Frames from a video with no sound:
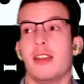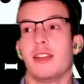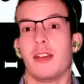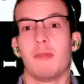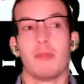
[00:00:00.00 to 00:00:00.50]

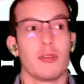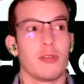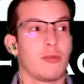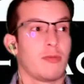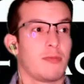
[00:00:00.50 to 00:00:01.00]

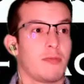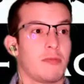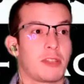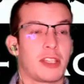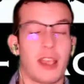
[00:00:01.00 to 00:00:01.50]
number
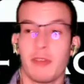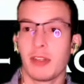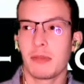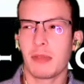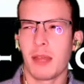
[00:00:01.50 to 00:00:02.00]

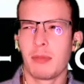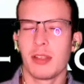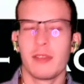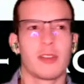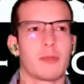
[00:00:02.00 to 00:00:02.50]
7, I
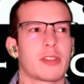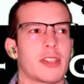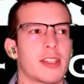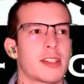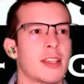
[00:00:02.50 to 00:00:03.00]
believe, number
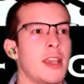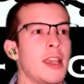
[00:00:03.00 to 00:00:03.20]
6.